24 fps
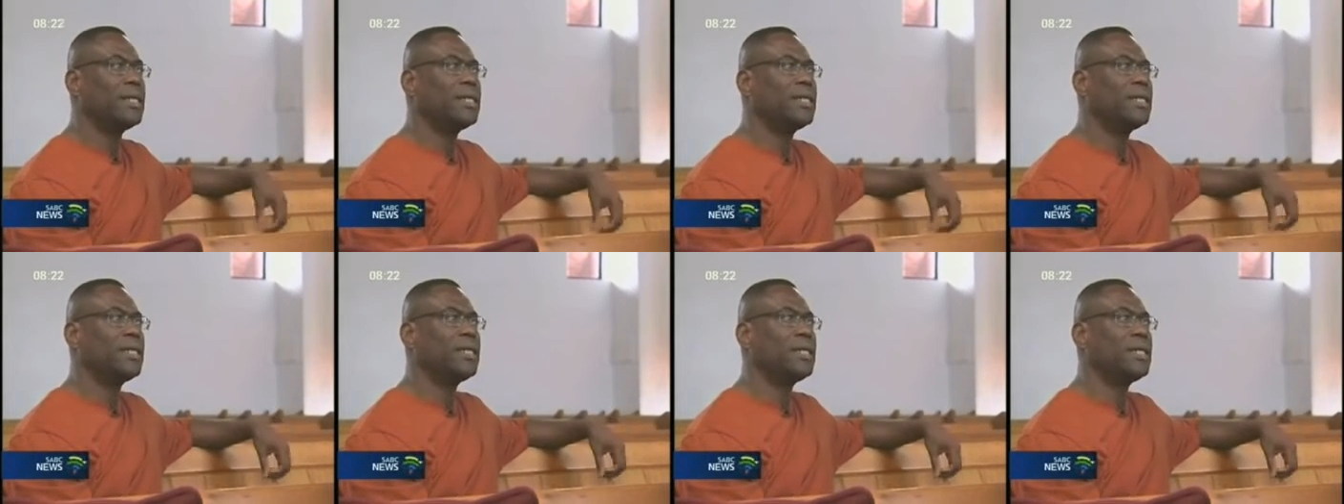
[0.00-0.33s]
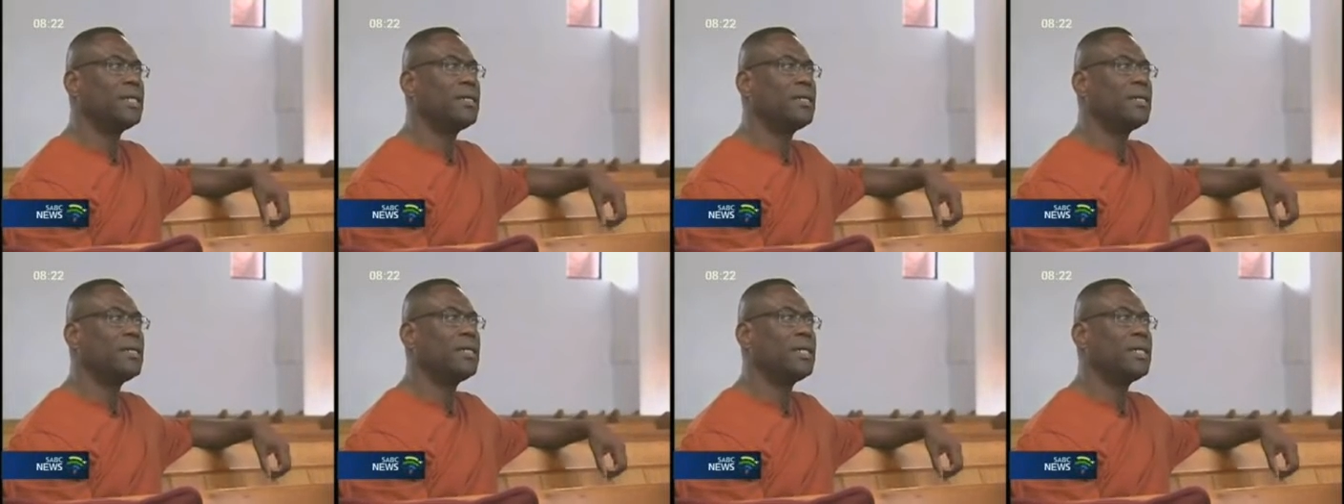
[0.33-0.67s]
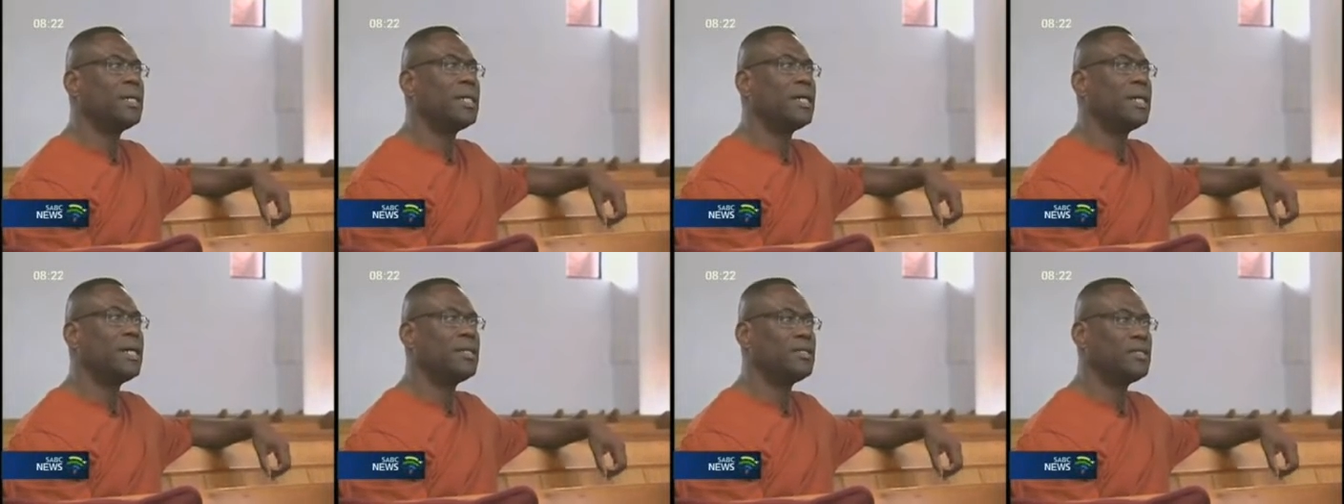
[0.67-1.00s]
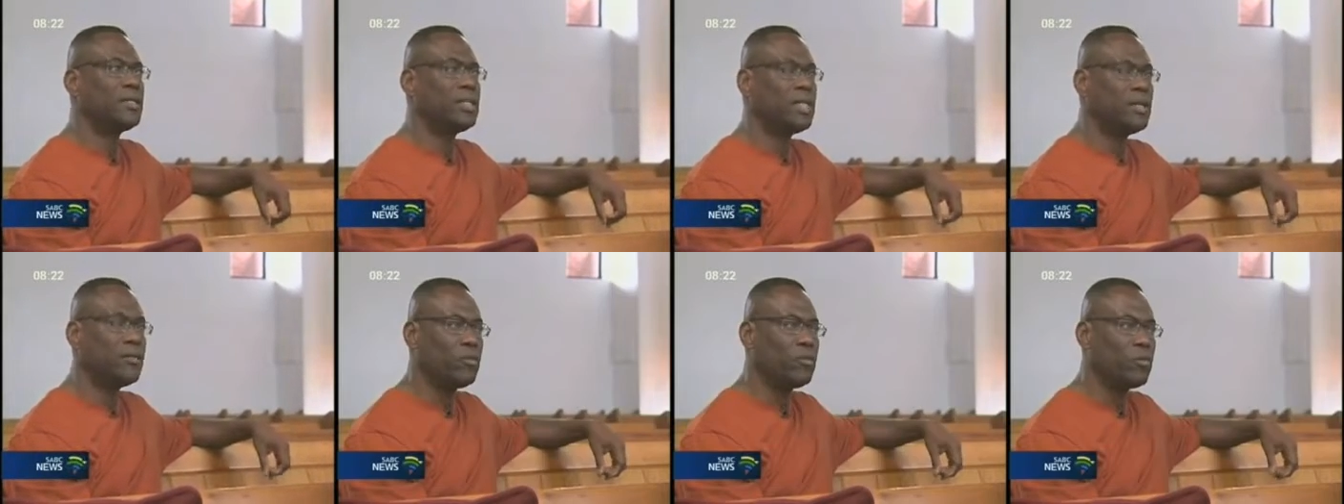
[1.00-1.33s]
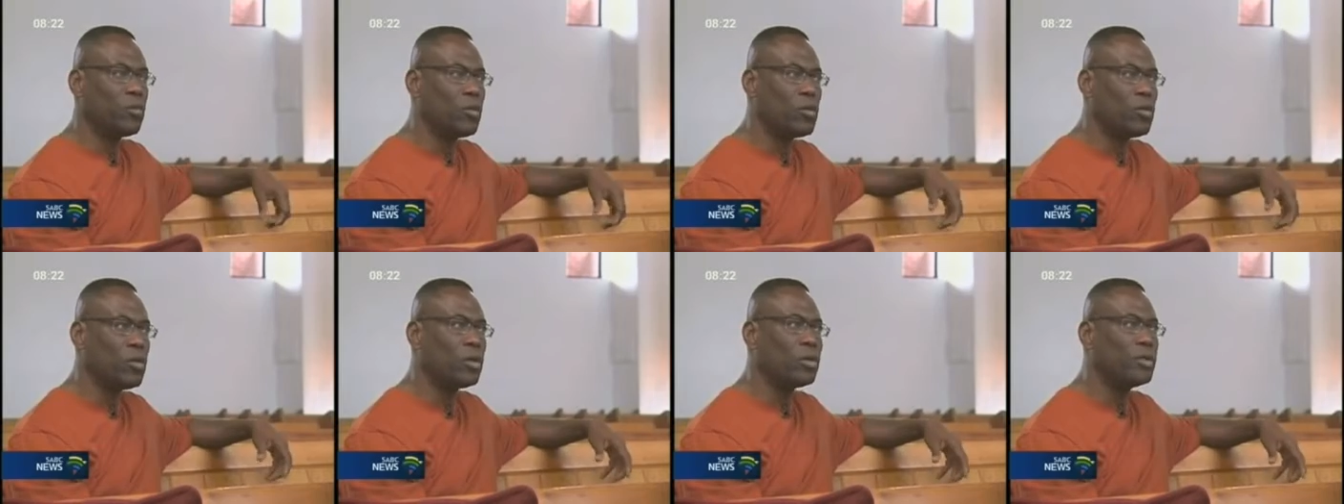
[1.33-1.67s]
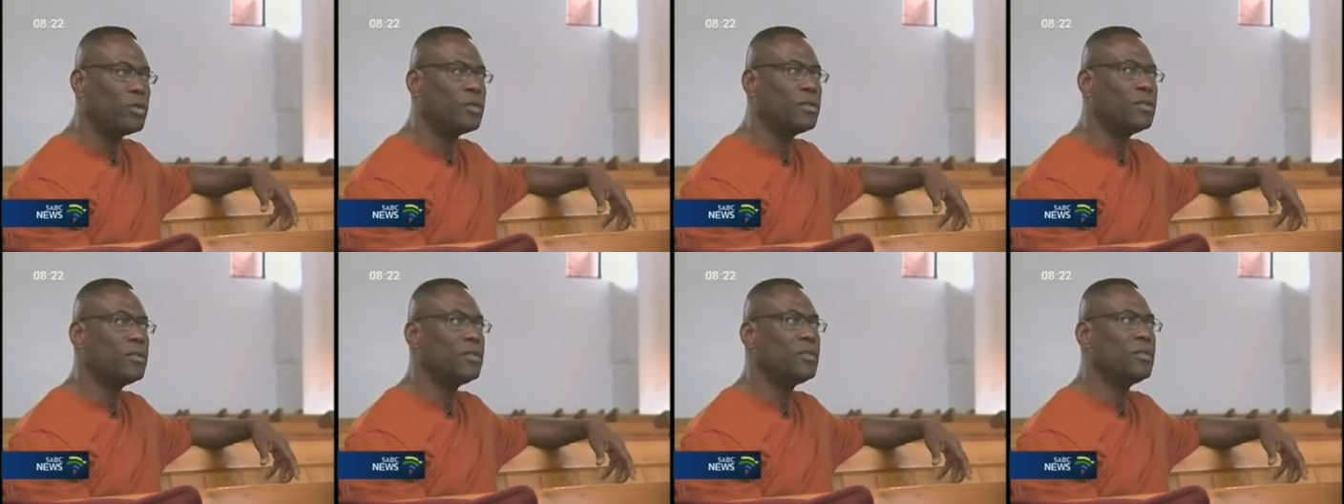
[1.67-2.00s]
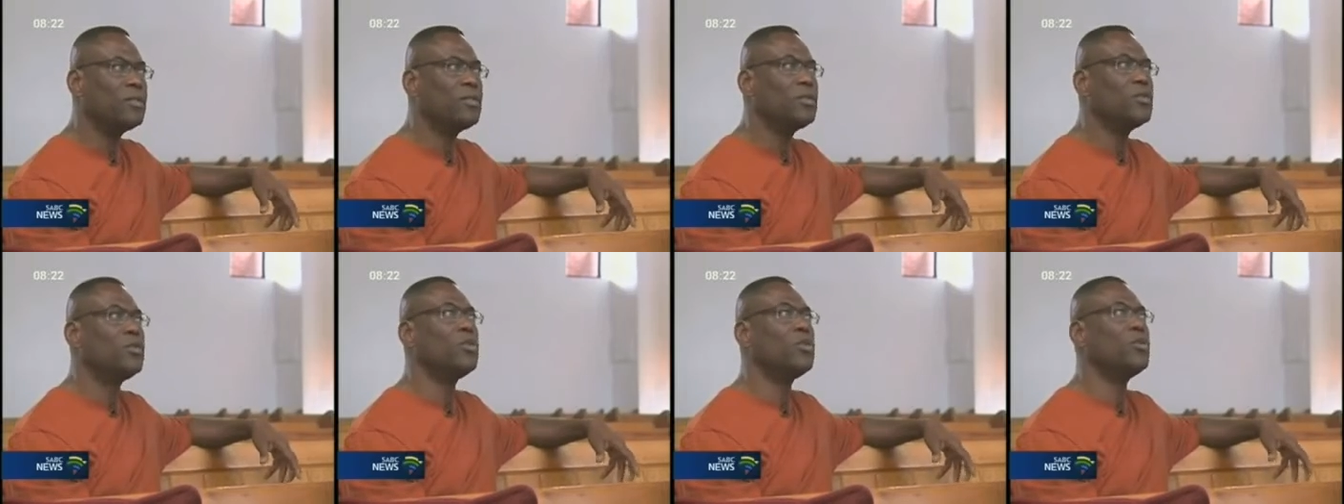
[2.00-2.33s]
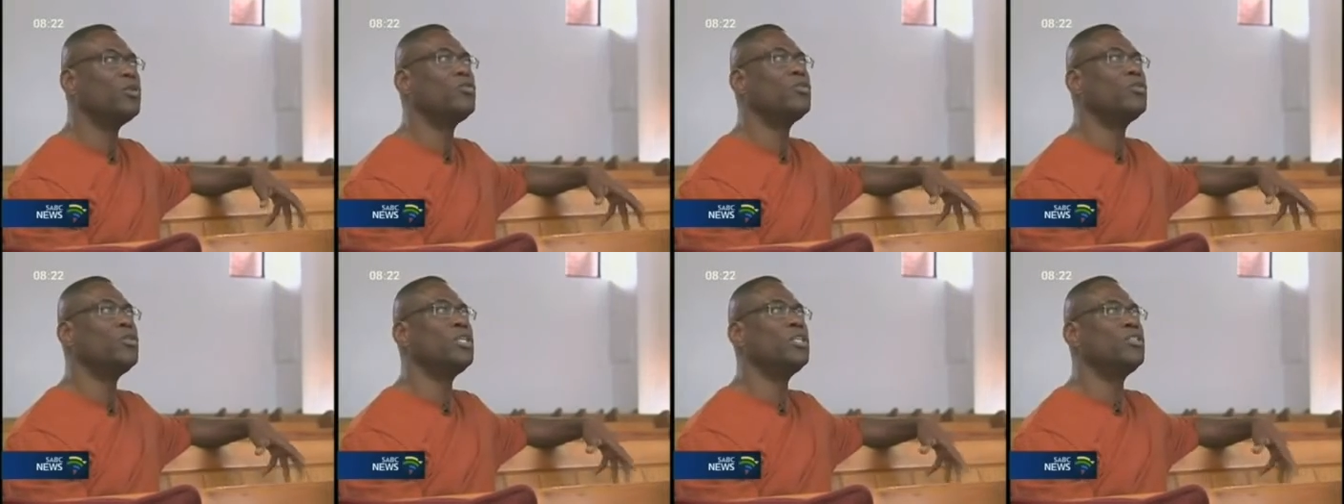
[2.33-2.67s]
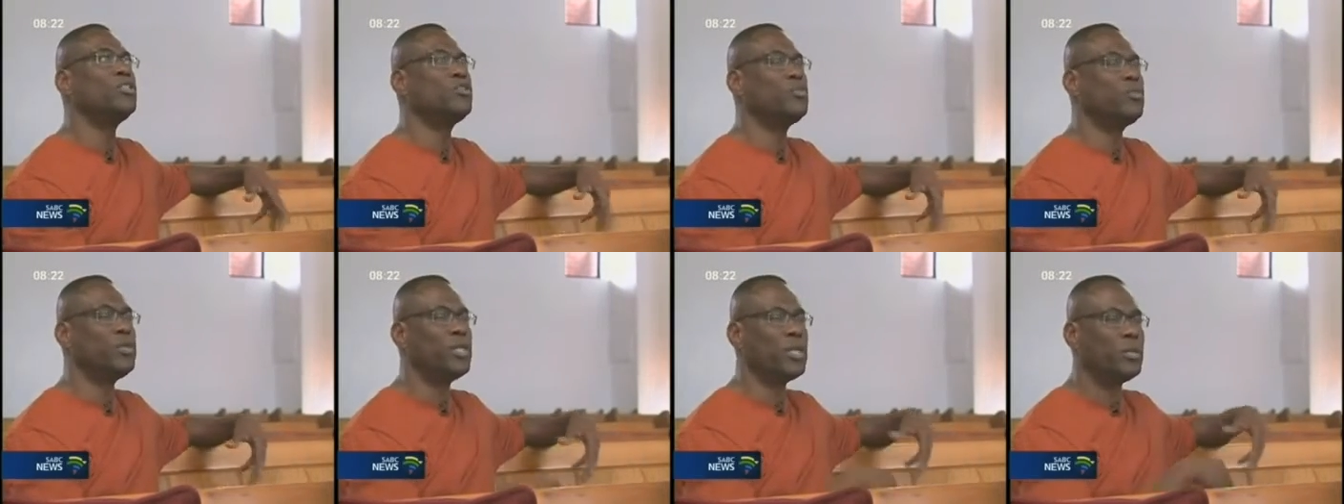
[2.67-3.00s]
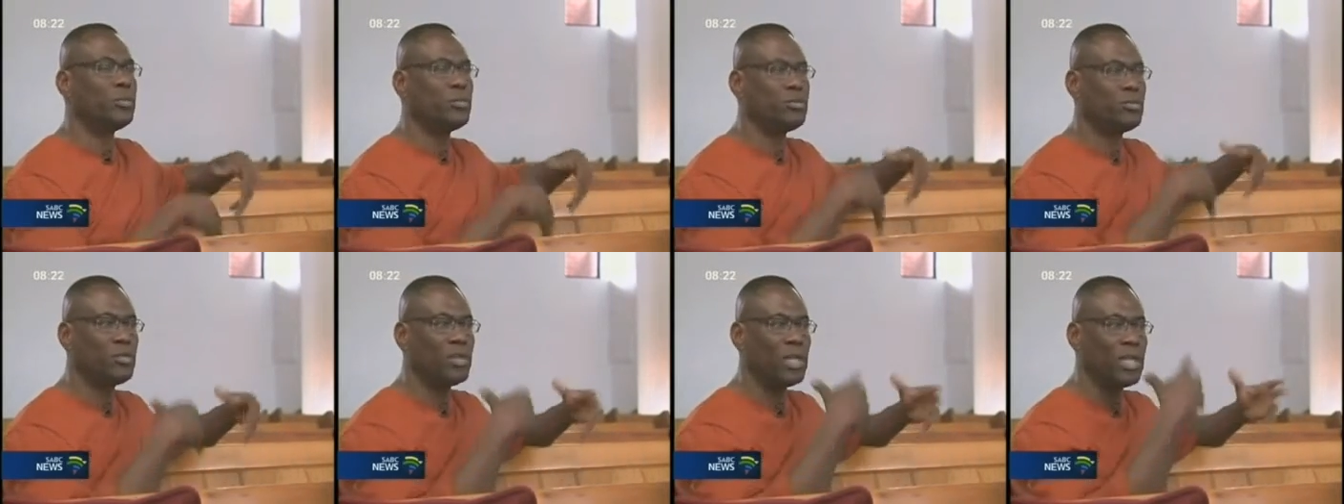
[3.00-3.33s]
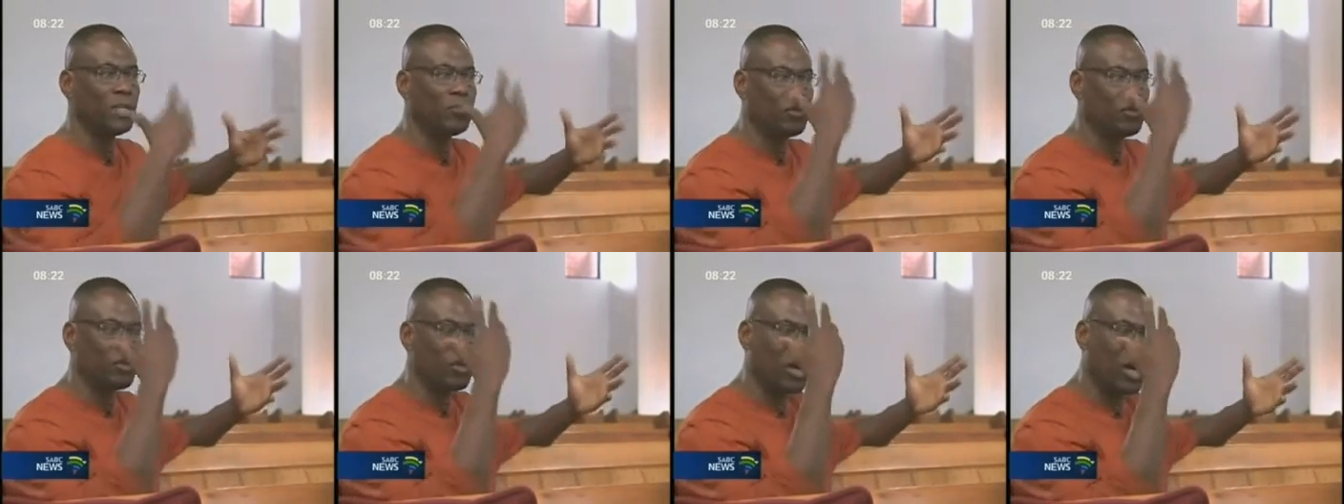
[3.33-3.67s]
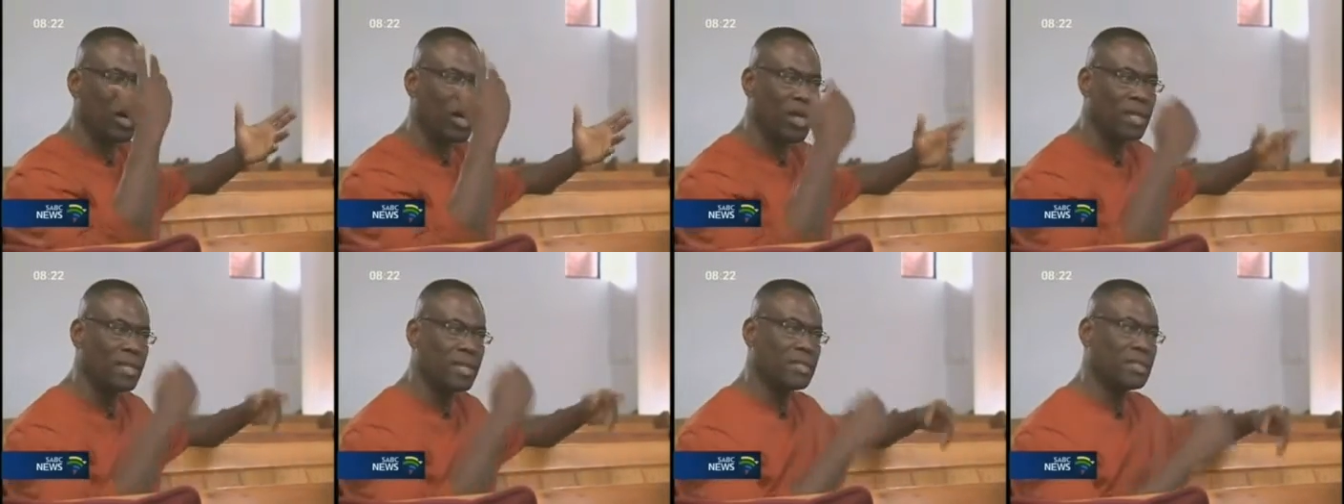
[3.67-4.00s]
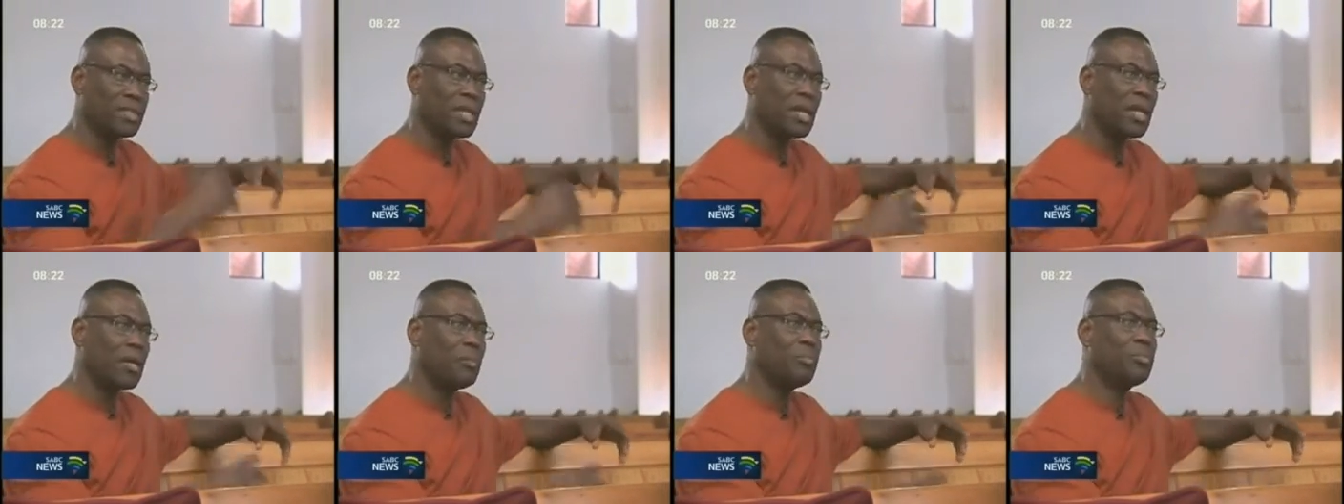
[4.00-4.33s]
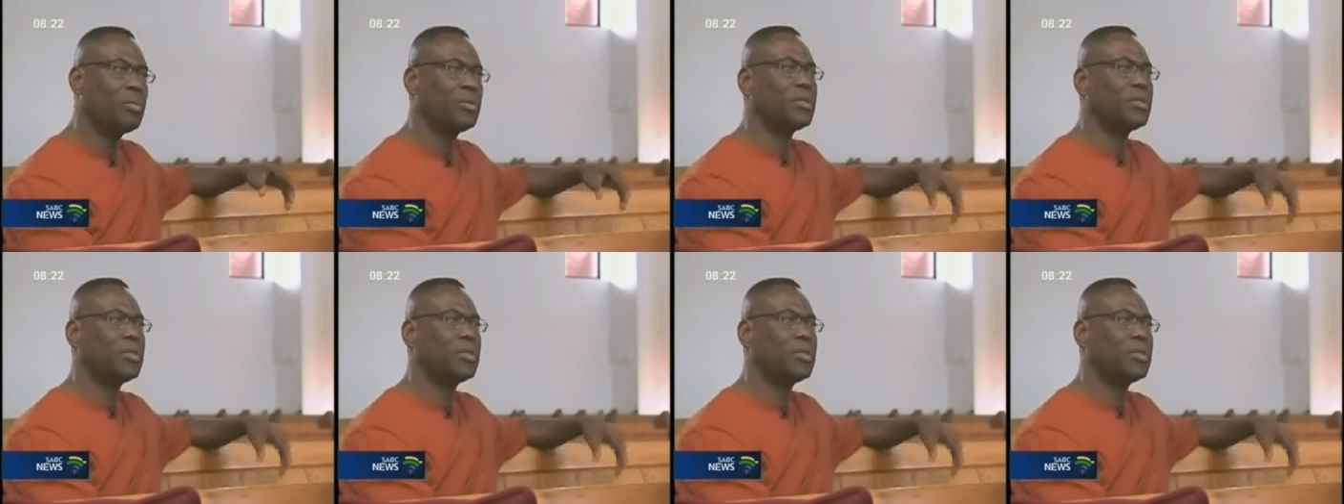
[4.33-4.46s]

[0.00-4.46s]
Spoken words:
and therefore, you need to be able to lift your eyes